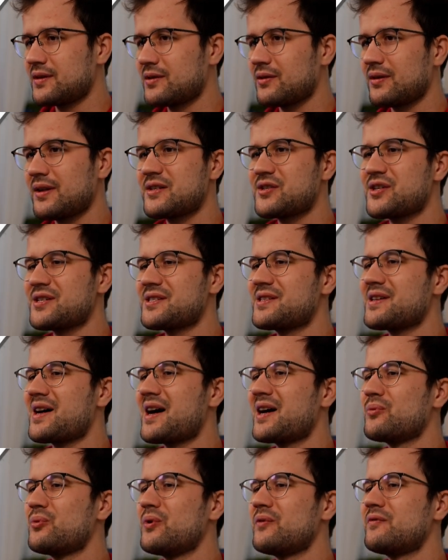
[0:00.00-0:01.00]
So let's just
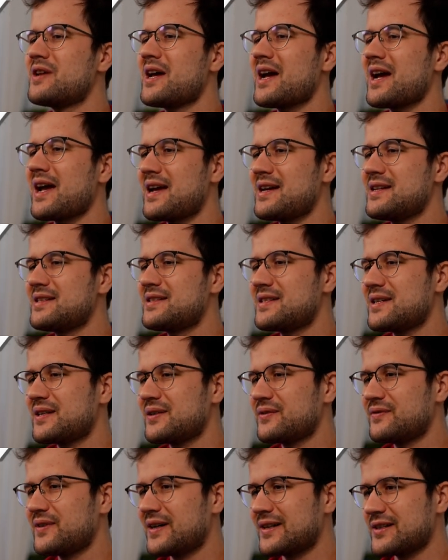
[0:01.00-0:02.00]
start with the
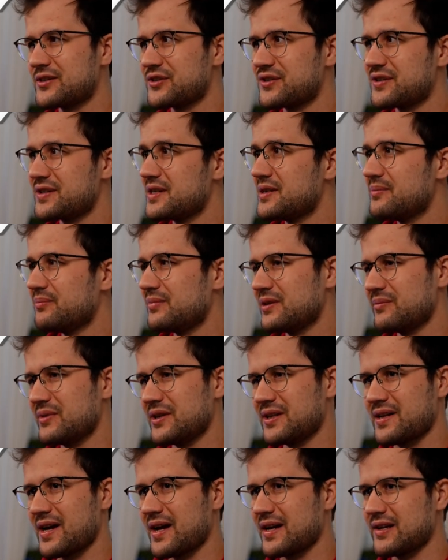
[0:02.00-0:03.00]
async function
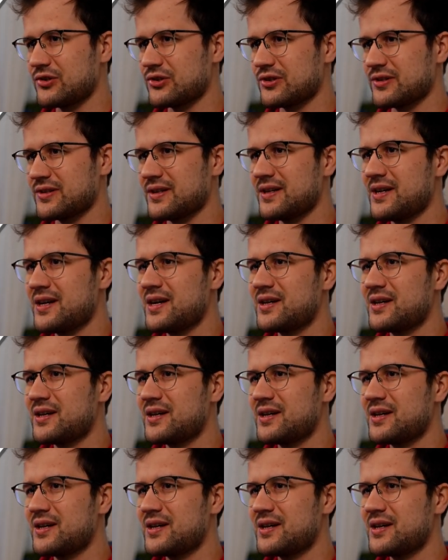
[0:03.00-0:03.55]
implementation.